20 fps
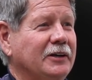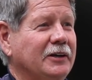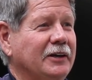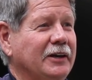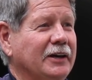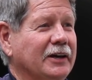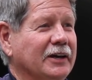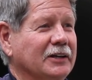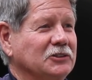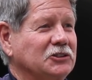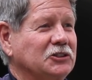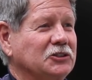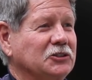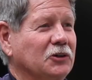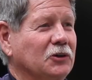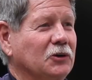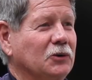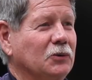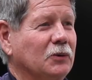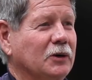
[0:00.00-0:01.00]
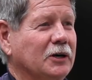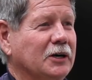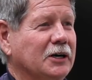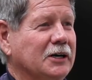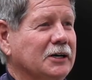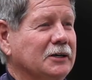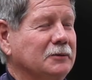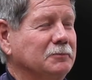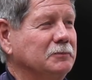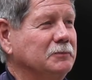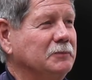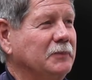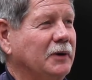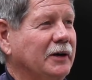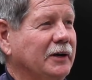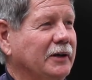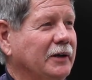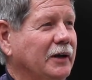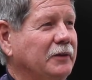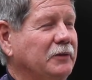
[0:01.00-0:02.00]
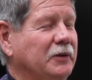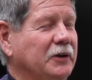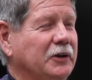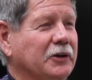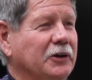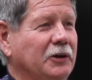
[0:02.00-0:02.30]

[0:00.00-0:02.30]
And so I think